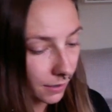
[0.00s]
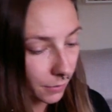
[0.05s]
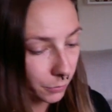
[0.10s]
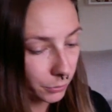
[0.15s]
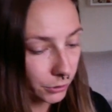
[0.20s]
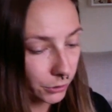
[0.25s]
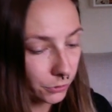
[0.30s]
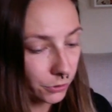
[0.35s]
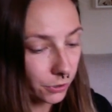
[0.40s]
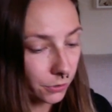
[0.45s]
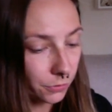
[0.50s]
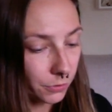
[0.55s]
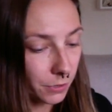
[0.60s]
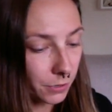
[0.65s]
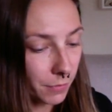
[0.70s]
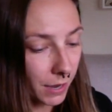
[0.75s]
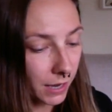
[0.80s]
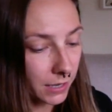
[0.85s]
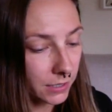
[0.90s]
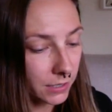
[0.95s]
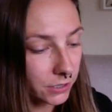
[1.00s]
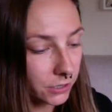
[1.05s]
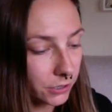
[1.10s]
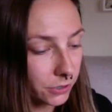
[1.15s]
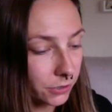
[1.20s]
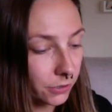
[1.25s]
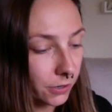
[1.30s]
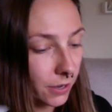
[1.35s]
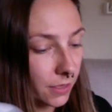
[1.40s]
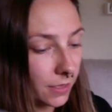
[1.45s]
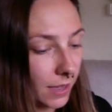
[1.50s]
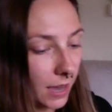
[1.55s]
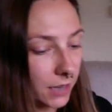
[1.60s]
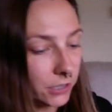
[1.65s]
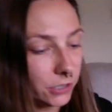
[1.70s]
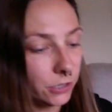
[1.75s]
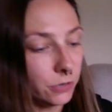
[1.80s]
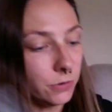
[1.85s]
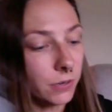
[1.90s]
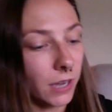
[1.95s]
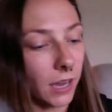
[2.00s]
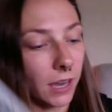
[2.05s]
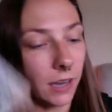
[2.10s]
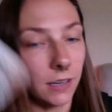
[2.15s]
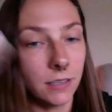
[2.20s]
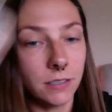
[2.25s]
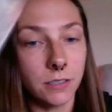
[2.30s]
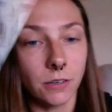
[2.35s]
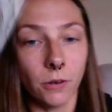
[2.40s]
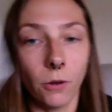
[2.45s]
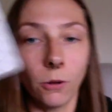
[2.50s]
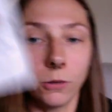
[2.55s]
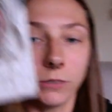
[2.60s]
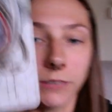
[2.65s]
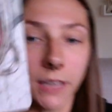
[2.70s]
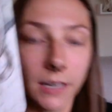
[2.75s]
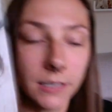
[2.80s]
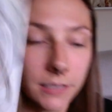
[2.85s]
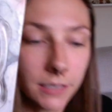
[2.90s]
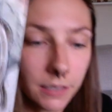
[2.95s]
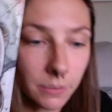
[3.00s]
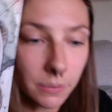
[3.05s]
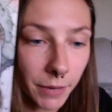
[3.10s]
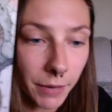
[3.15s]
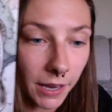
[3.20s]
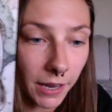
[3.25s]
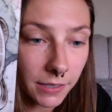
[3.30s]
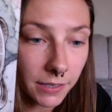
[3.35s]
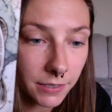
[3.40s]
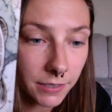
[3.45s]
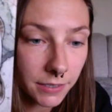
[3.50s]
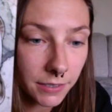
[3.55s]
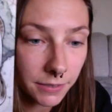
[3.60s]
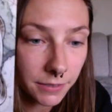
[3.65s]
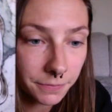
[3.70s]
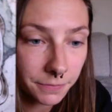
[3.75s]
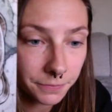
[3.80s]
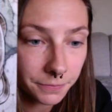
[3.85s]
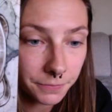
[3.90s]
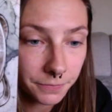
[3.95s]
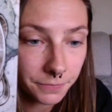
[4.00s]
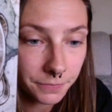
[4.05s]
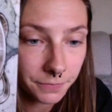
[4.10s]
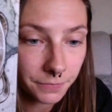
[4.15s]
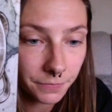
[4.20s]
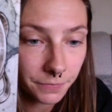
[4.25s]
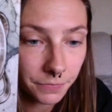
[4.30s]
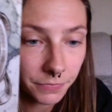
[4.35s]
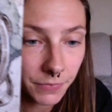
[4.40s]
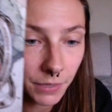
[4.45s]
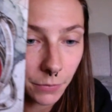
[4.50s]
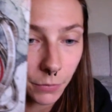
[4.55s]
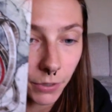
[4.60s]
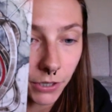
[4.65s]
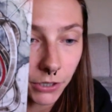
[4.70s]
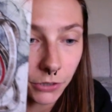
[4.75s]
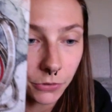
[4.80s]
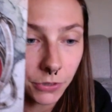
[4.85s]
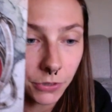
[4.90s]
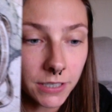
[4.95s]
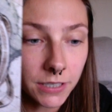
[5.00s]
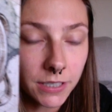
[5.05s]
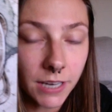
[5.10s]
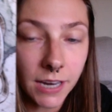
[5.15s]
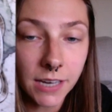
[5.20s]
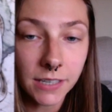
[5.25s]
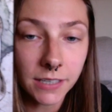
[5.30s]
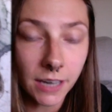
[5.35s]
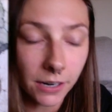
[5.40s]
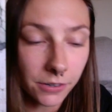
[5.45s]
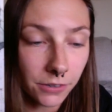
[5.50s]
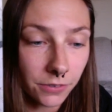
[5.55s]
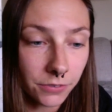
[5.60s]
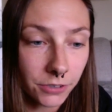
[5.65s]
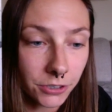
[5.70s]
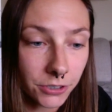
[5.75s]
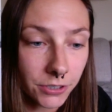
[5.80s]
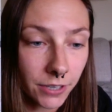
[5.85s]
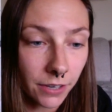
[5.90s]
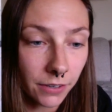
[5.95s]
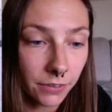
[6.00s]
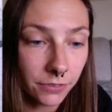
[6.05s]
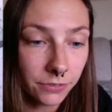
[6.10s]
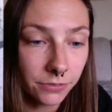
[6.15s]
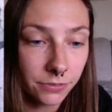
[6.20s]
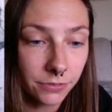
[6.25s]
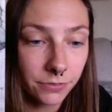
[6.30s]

Pluto reminds you that you can't hold on to the past, but you take care of yourself.